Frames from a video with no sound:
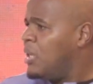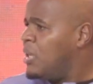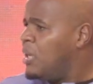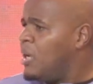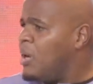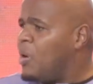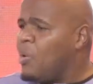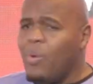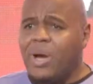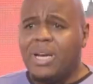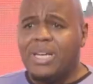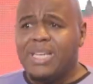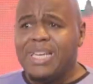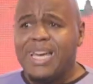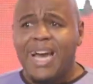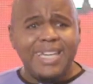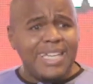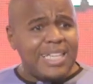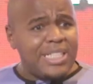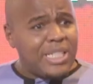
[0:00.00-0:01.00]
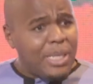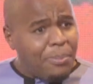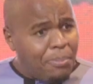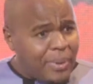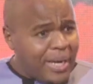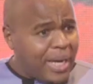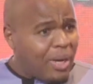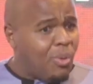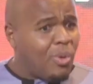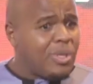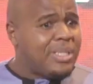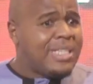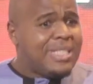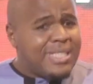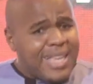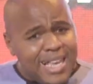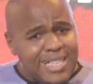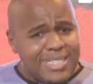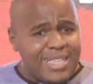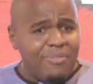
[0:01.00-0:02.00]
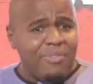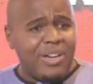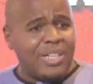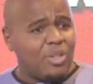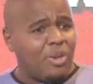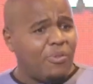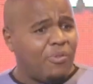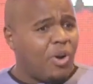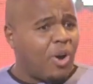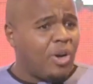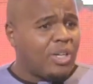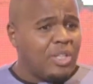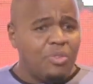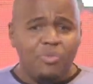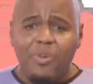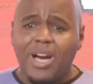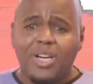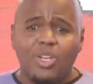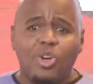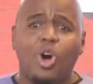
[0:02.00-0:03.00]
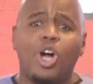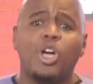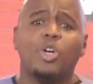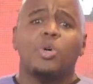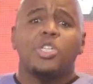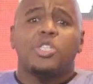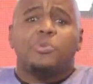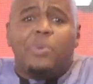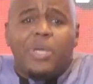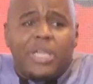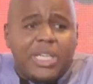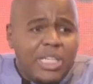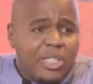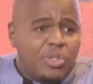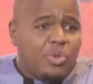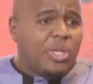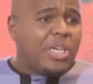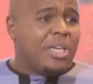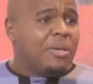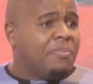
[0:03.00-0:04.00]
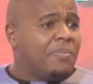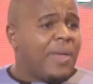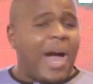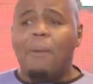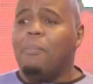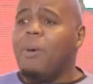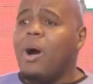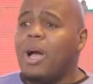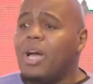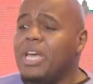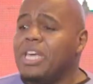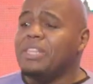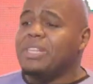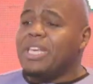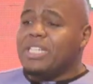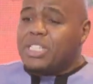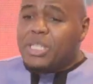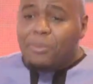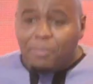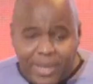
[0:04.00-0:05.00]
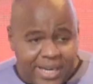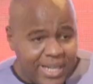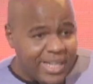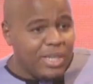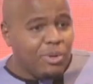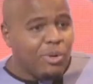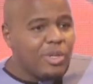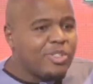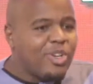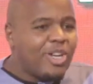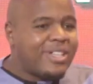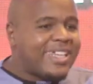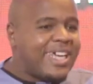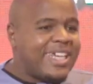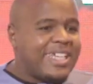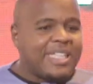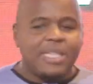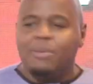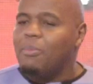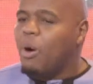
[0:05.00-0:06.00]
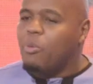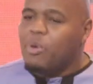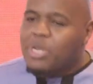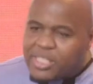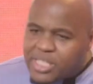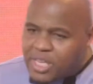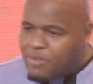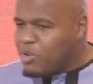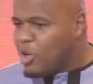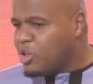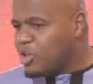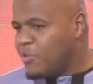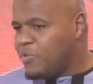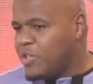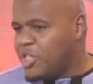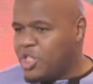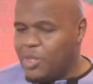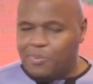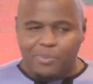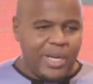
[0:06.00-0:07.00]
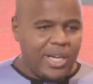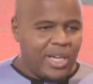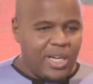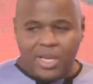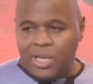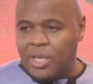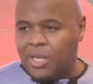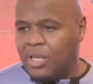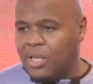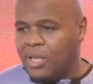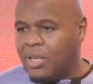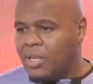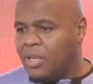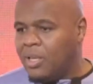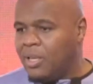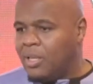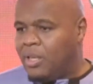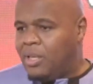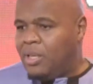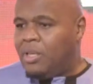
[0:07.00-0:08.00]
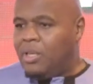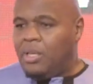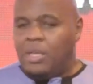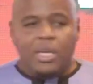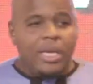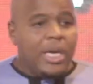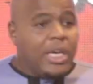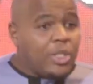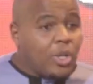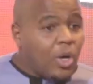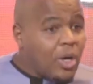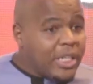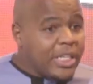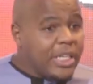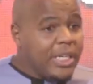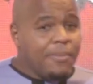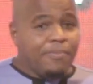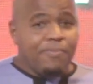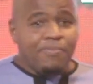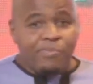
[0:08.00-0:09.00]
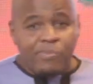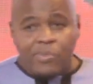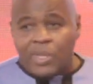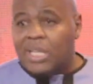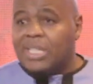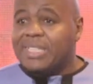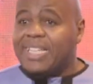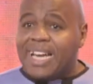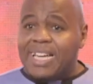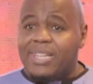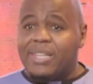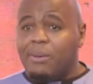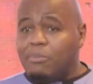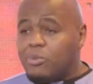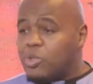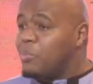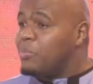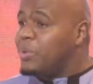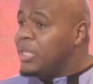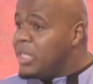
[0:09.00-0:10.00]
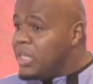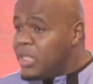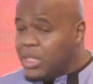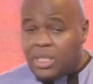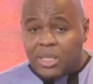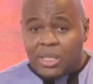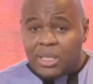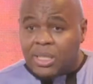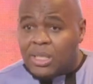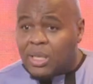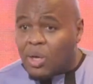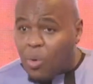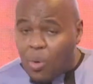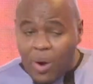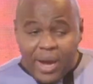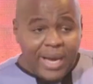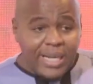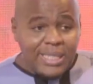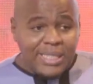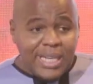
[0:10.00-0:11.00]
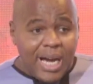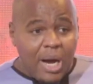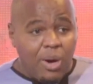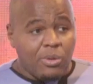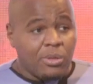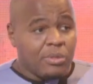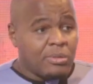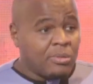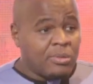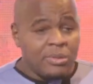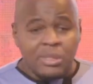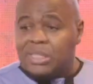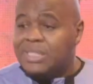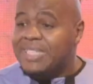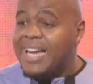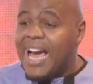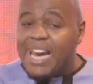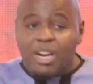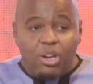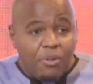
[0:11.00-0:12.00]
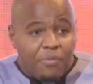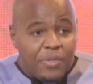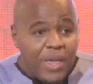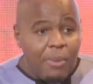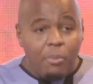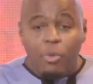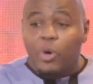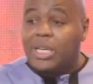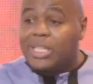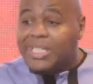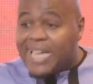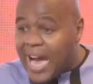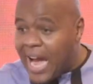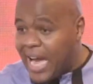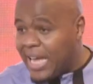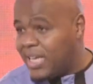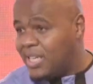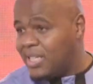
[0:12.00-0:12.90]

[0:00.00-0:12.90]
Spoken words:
When he had a shipwreck, was he a servant of God? In fact, God was speaking to him about in the shipwreck. He was not telling him, I will save you out of the shipwreck. He told him, tell them to be quiet down. None of them will die.